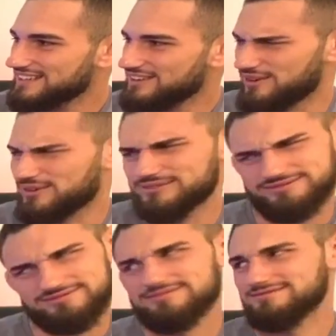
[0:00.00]
Oh,
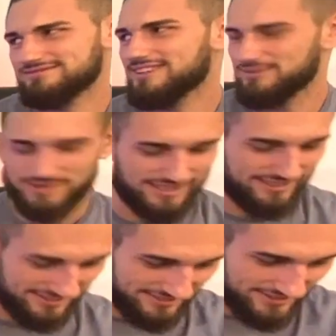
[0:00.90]
I'm
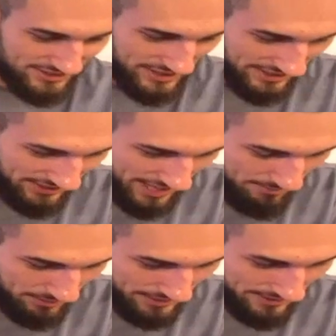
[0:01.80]
gonna strangle
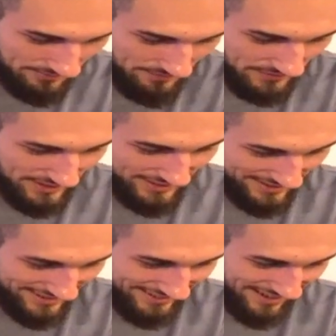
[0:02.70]
that boy.
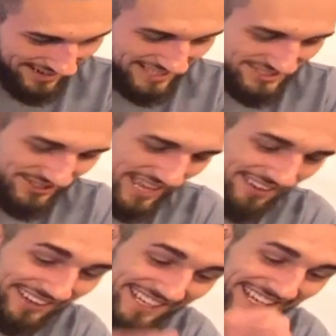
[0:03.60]
All right. So
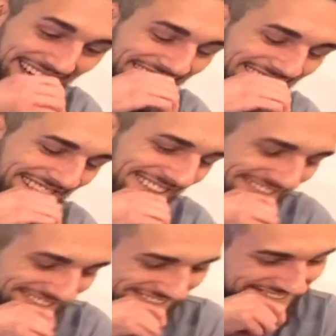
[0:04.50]
now I got
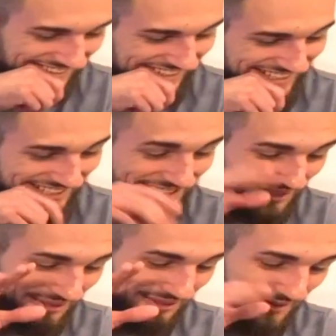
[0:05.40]
a
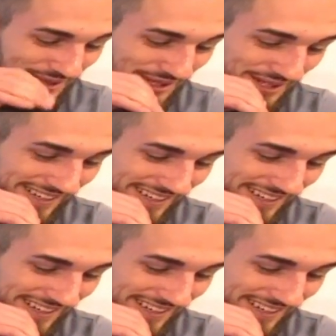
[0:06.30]
good one for you.